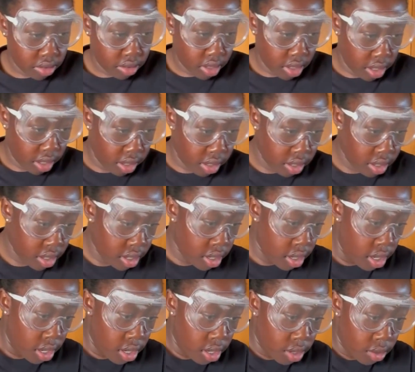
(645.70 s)
there,
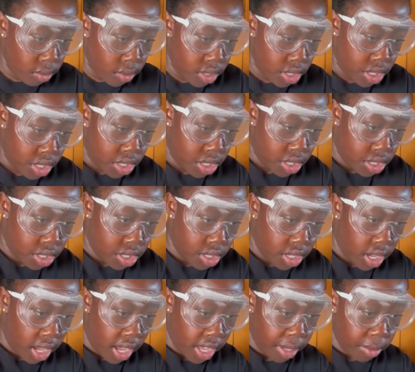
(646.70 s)
which
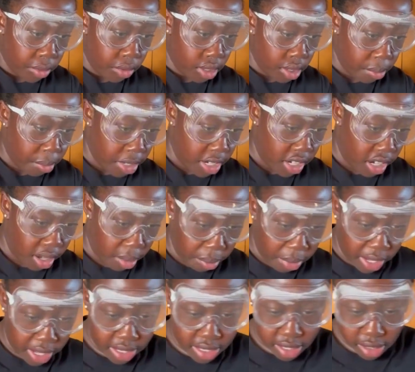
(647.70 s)
I am gonna put in a
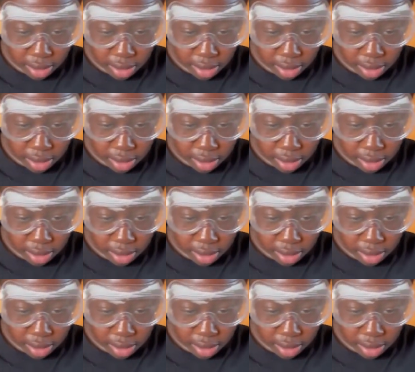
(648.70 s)
plastic